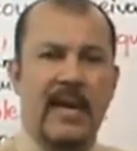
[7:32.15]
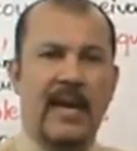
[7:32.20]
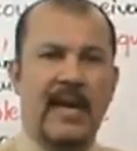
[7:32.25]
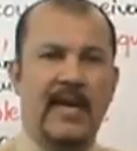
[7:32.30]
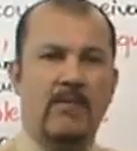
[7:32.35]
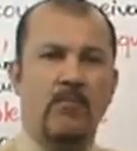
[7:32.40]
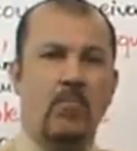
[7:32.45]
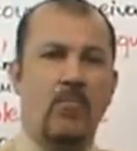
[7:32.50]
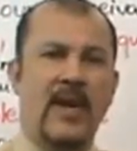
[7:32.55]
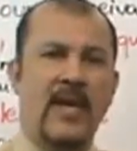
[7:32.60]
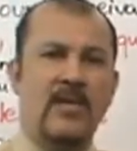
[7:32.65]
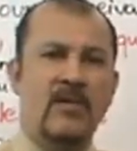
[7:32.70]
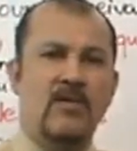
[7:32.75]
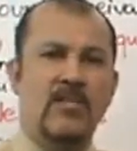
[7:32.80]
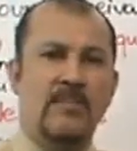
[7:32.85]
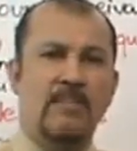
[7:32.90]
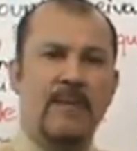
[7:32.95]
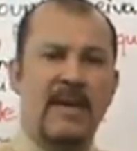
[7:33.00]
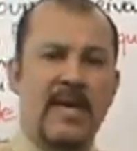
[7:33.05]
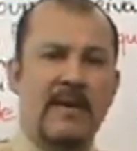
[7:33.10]
And when do
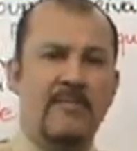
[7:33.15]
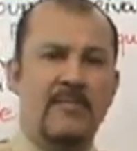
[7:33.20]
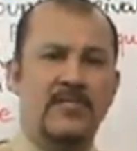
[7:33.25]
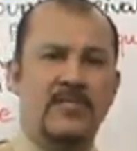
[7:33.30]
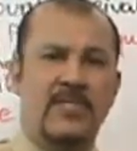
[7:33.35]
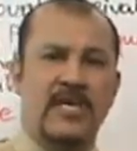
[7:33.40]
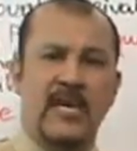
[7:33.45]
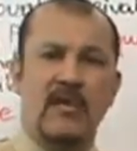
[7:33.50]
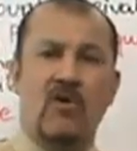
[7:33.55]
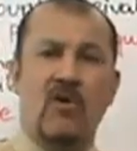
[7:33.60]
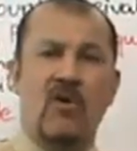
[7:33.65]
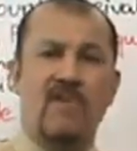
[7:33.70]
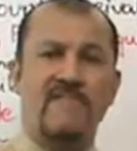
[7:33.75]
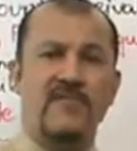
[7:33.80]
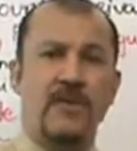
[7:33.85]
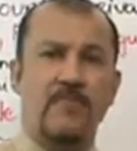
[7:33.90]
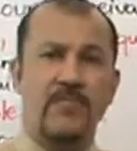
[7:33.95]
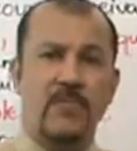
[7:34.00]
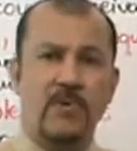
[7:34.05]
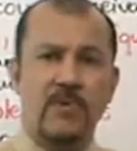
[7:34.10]
the payables get
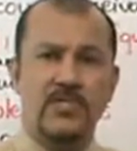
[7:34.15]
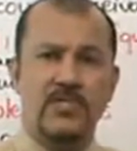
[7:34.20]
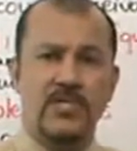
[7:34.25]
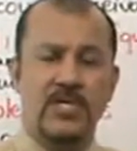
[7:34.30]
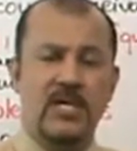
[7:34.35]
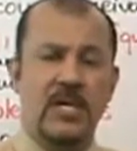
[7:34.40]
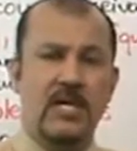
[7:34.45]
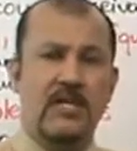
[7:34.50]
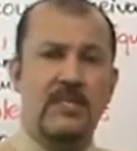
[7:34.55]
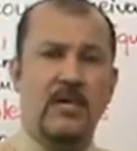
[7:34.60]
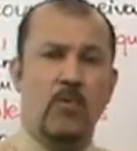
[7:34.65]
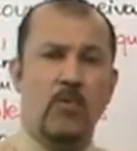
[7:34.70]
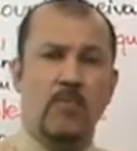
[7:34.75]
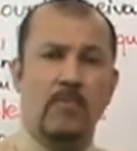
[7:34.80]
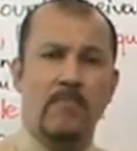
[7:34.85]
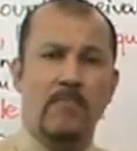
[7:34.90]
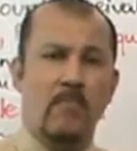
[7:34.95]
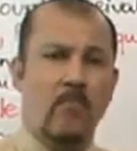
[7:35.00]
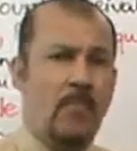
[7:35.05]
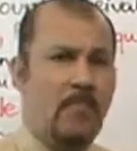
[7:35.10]
off your books?
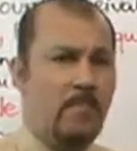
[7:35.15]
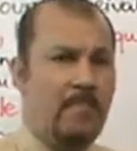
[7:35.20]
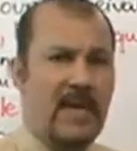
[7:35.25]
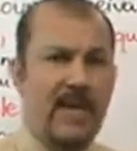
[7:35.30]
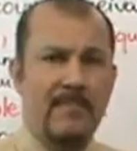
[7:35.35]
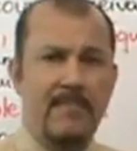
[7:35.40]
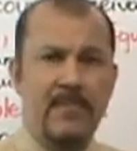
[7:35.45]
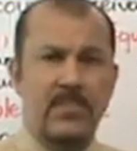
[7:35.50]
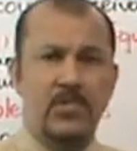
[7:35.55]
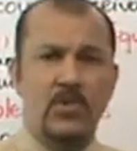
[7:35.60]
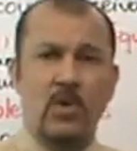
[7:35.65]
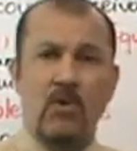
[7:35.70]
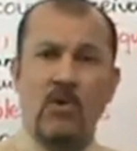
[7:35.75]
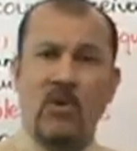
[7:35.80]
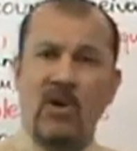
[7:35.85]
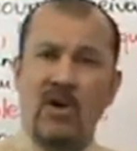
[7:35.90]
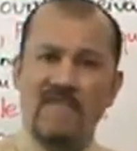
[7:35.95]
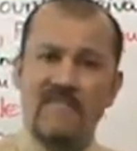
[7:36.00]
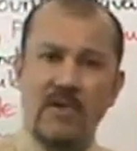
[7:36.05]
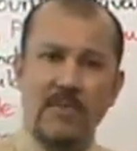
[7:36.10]
The payables
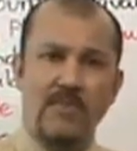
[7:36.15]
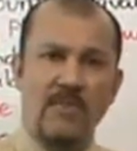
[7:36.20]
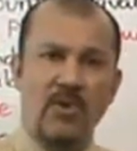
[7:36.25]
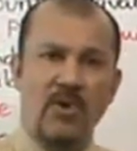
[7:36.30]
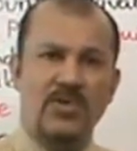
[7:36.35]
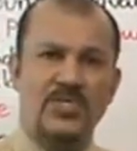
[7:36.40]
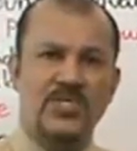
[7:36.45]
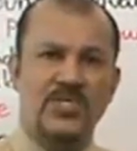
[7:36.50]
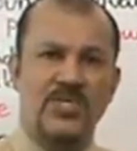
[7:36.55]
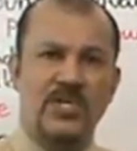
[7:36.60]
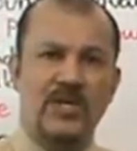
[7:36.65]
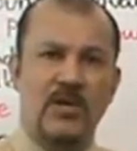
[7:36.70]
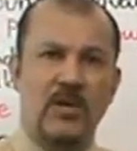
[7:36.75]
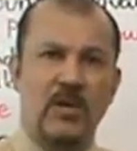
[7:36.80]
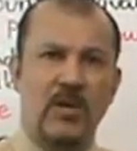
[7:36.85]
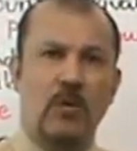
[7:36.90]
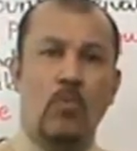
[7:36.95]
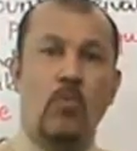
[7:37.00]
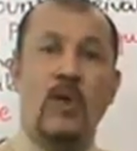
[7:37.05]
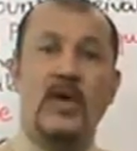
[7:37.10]
go off your books
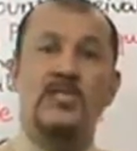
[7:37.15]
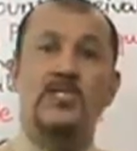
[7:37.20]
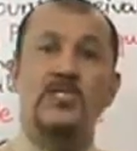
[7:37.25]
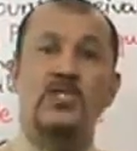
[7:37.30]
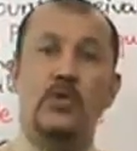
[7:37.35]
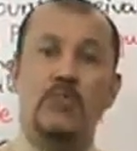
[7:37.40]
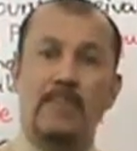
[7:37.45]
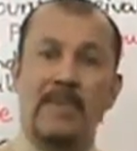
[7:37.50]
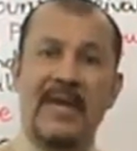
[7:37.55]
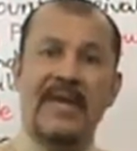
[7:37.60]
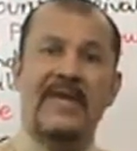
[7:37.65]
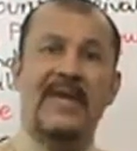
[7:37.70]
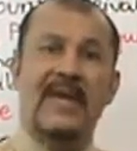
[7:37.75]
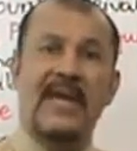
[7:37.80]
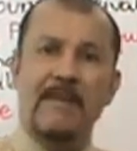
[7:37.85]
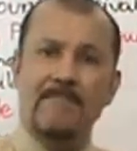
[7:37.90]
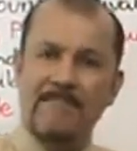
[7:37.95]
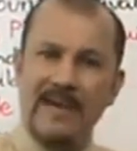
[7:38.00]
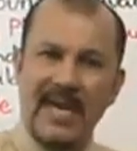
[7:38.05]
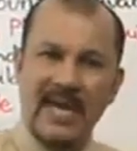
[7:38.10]
once you
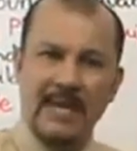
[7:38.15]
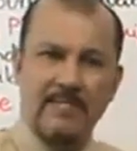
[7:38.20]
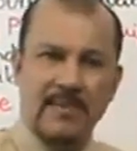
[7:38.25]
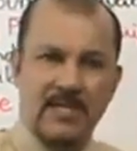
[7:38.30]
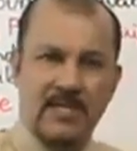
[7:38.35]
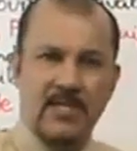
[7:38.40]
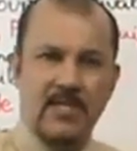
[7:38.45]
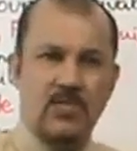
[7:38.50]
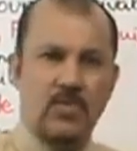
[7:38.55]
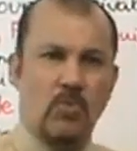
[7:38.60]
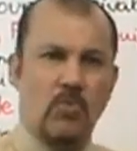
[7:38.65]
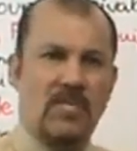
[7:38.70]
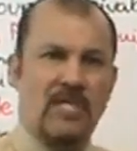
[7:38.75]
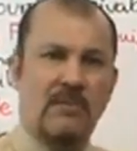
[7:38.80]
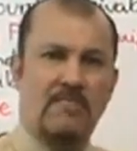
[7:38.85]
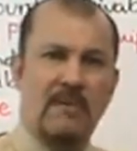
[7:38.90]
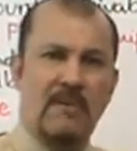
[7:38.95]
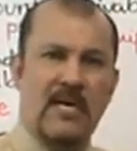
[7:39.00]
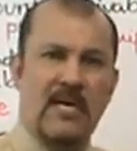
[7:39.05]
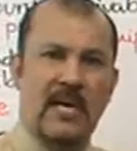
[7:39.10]
make a payment. So
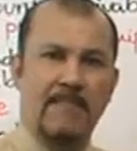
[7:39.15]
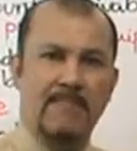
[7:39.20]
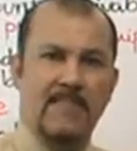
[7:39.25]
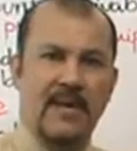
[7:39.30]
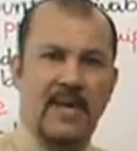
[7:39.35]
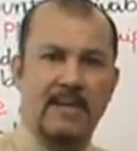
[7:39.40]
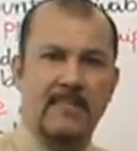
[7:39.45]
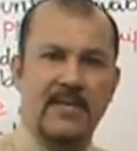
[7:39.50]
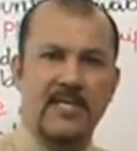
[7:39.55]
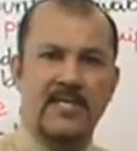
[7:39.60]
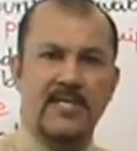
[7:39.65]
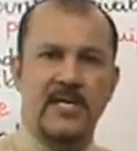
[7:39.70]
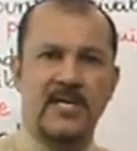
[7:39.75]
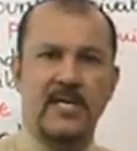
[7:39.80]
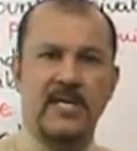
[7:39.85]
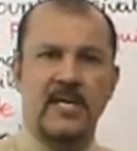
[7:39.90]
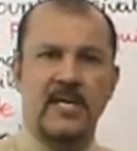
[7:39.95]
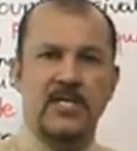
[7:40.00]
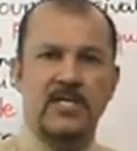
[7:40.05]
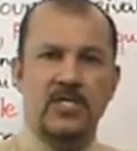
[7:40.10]
whether it be a payment
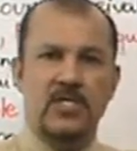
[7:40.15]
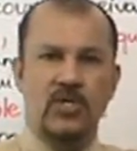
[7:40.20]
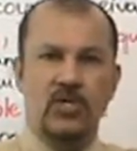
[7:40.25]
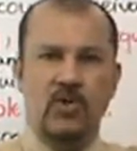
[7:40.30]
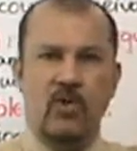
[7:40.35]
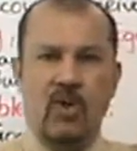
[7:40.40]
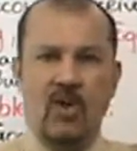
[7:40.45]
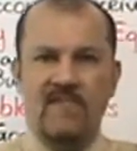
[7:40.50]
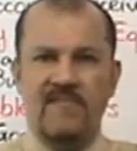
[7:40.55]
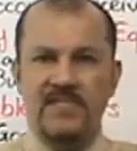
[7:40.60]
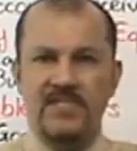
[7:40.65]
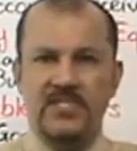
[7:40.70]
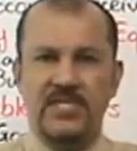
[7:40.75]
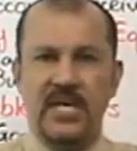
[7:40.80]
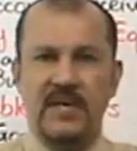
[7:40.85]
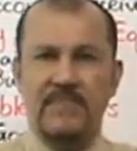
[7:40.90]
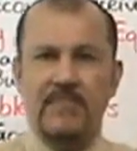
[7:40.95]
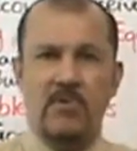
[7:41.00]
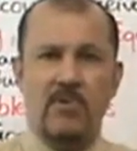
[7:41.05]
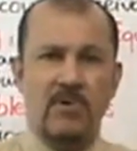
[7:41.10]
to Office
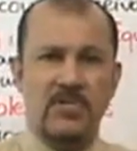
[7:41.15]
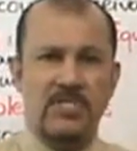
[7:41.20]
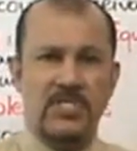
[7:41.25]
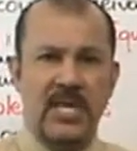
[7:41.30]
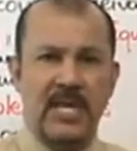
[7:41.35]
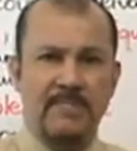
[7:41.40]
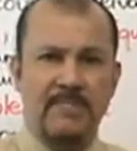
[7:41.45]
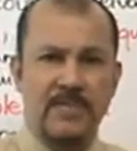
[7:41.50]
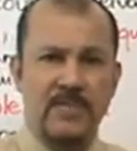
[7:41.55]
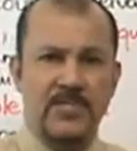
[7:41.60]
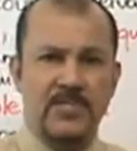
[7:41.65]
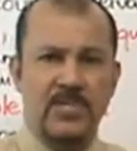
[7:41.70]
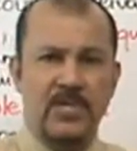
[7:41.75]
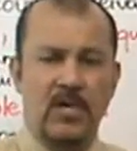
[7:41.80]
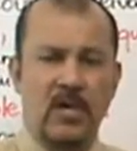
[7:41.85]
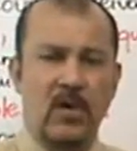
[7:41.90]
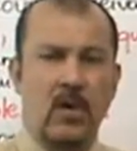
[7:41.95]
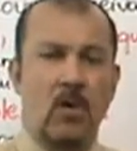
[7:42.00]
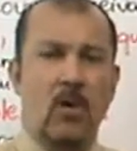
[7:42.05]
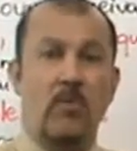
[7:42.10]
Depot or
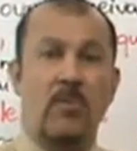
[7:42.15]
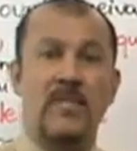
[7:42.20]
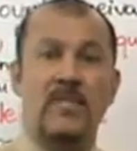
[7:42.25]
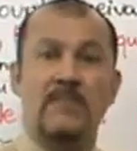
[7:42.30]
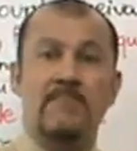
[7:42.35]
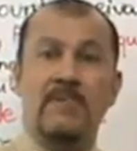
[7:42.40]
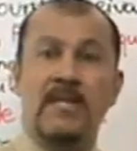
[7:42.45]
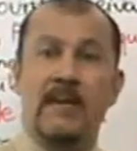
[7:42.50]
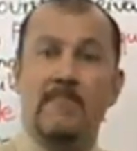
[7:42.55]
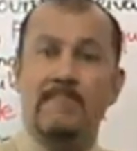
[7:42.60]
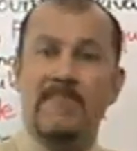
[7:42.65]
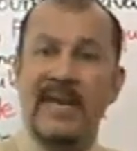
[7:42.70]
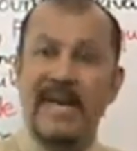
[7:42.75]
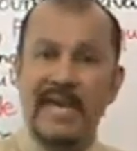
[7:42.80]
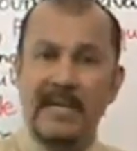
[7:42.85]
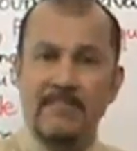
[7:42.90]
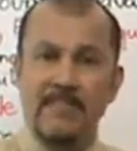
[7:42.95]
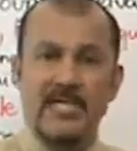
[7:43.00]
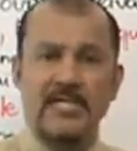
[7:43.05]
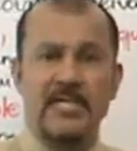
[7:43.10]
Staples, or whether it be a
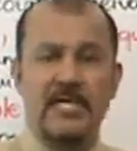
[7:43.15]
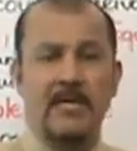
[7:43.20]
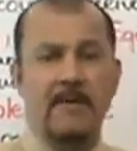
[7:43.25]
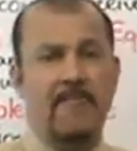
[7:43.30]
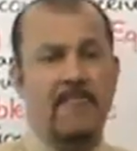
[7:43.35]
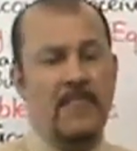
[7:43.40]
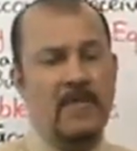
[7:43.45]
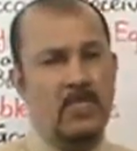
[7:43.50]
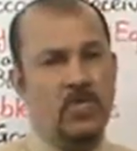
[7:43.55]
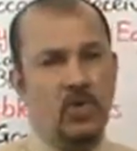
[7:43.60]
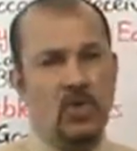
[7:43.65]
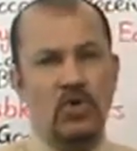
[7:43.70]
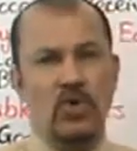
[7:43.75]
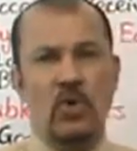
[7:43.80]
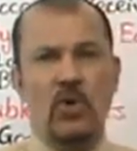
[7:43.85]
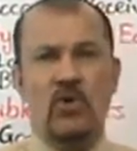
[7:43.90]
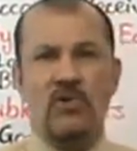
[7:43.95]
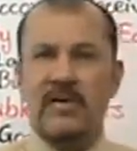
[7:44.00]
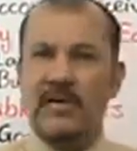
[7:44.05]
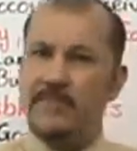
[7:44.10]
payment to
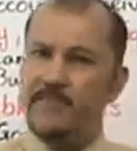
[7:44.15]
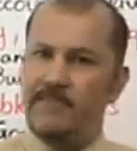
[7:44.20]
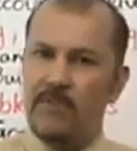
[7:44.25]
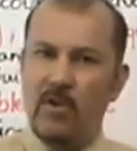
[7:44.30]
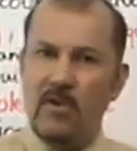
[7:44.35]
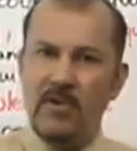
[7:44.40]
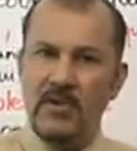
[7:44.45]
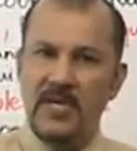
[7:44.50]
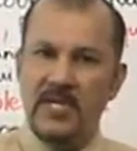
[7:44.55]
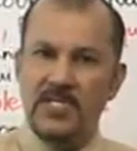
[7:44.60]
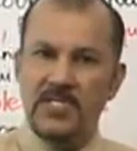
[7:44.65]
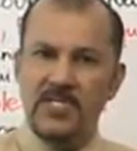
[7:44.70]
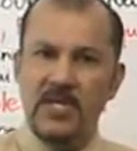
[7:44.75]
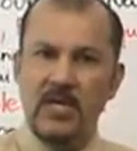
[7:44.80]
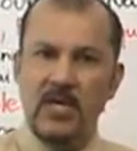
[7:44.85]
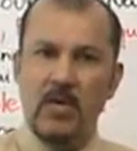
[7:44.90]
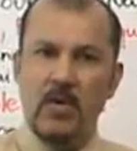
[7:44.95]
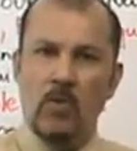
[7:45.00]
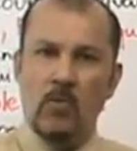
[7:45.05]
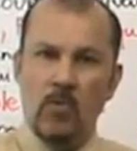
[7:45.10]
your
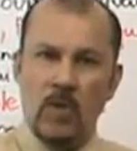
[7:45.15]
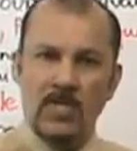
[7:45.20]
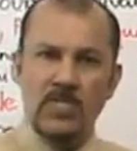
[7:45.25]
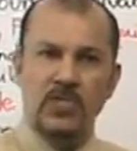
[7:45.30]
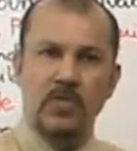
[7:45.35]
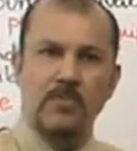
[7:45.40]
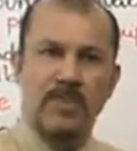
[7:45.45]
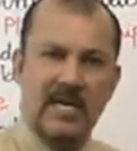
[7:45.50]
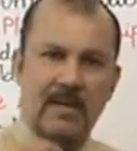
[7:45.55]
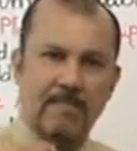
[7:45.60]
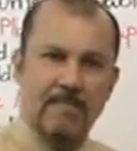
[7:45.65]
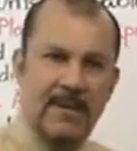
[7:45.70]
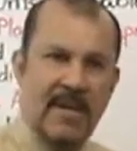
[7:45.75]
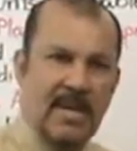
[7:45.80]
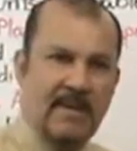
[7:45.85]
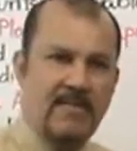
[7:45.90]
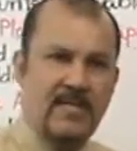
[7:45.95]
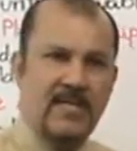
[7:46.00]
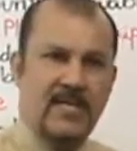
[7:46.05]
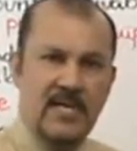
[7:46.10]
employees, once you make a
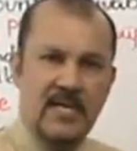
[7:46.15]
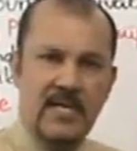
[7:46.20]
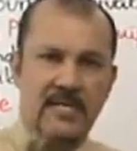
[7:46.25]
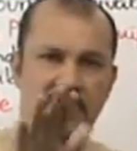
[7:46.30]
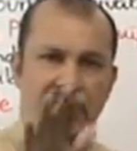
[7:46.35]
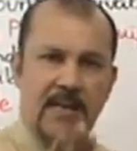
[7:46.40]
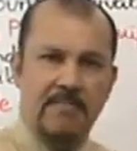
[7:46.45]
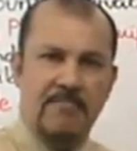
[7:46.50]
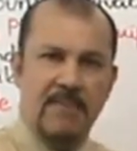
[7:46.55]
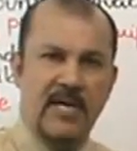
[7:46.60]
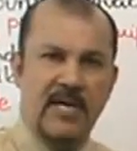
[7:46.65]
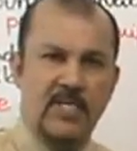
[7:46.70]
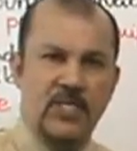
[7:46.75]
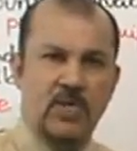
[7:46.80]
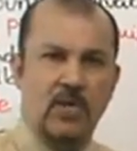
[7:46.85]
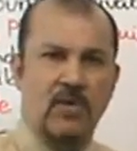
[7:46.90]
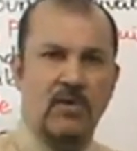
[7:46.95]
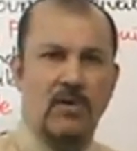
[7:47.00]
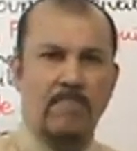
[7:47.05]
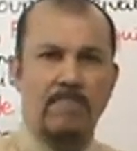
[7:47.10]
payment, that
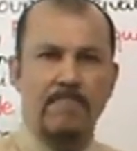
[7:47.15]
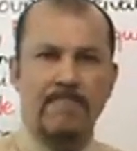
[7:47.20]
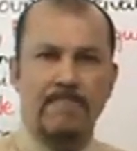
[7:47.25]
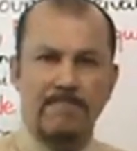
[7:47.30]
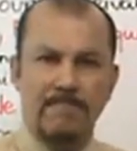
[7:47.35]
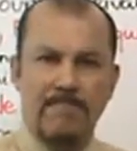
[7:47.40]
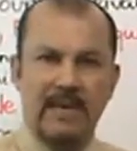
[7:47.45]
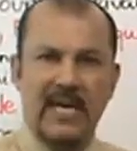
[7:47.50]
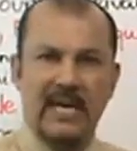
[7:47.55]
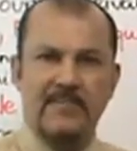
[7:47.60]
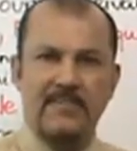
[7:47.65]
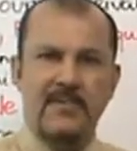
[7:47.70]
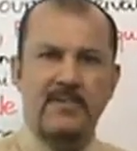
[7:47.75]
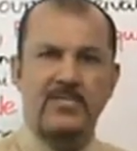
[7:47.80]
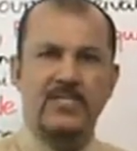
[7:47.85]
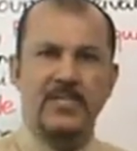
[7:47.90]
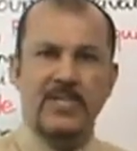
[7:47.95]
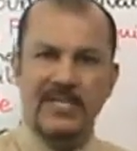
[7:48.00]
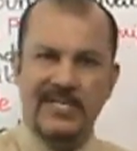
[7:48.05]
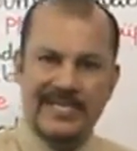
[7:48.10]
brings your
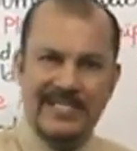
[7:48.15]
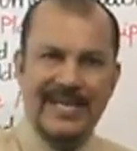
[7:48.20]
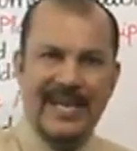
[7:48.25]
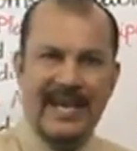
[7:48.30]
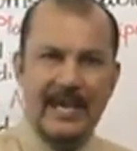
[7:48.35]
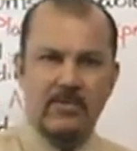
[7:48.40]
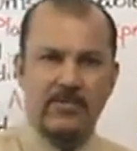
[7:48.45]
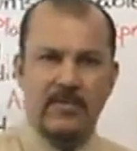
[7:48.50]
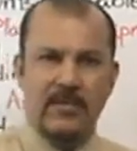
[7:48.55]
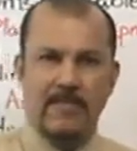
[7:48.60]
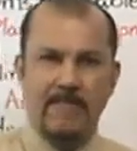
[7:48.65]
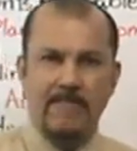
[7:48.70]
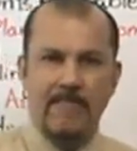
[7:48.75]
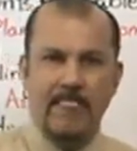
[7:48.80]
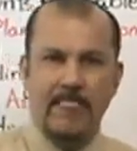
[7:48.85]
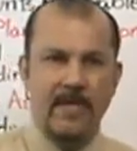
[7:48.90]
payables down.